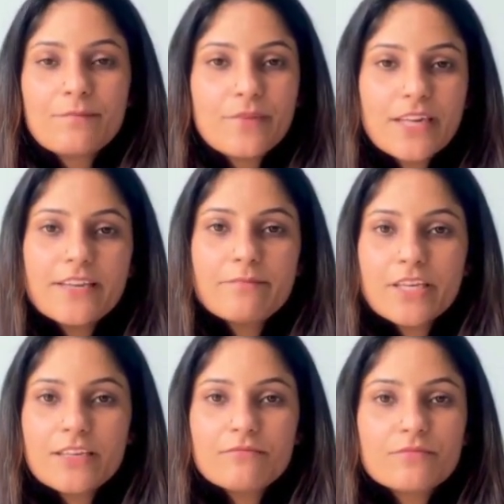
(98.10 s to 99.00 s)
Believe
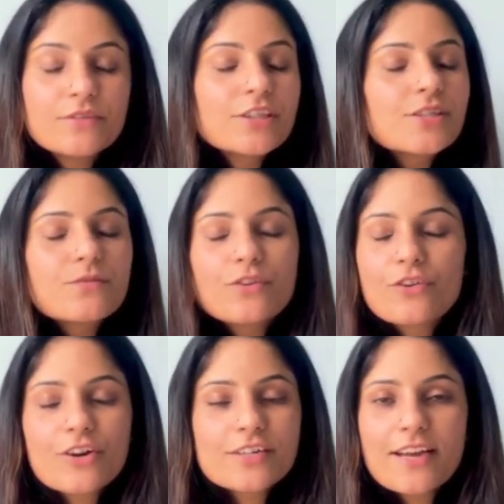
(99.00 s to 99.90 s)
me, this would
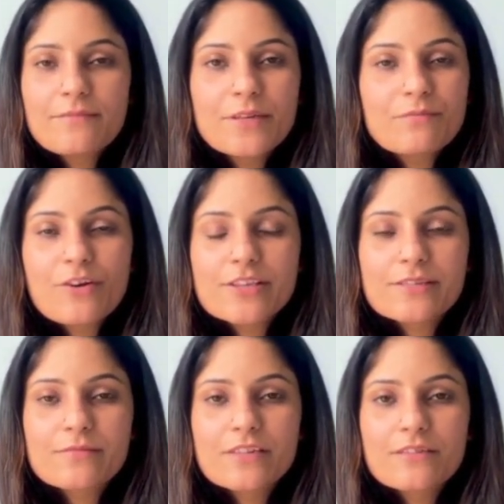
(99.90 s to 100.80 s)
not have been
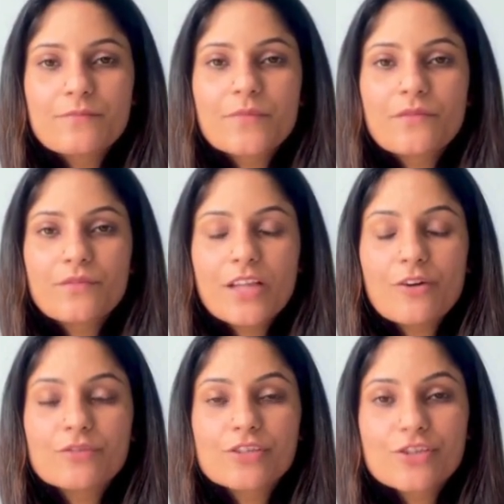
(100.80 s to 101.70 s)
possible
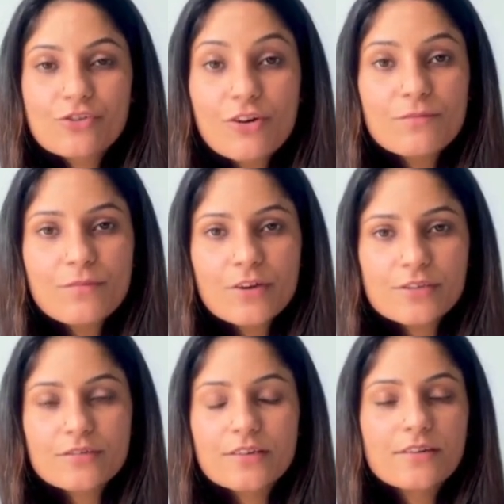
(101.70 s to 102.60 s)

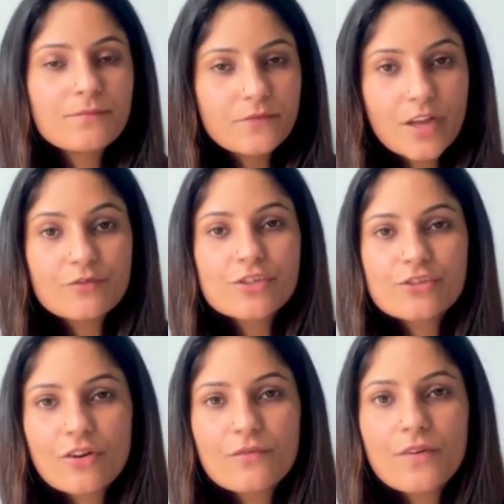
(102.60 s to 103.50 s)
without the
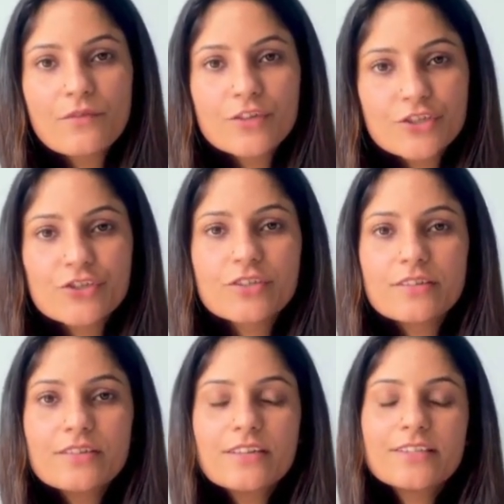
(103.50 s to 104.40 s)
strong
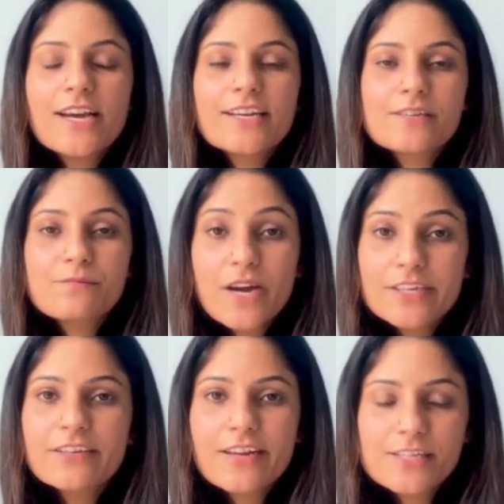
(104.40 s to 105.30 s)
foundation that
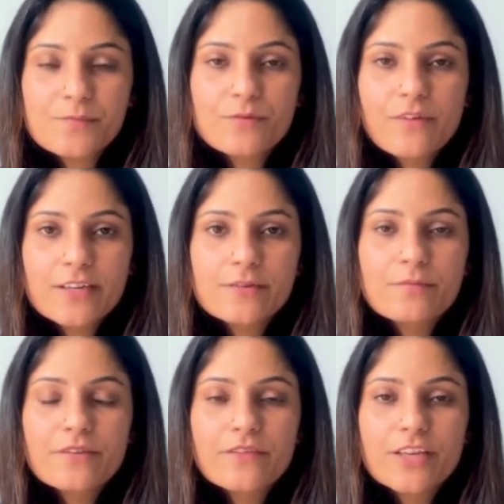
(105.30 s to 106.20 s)
Pioneer has
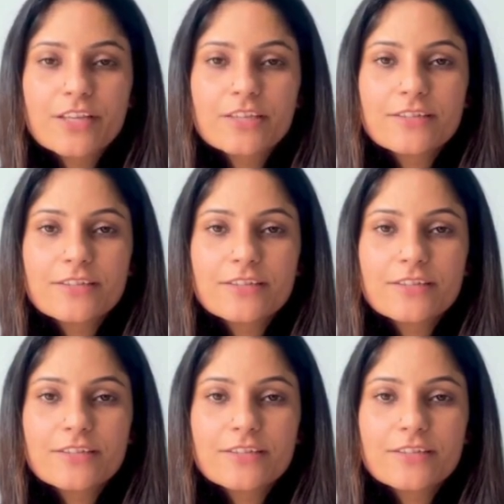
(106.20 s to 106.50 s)
provided me with.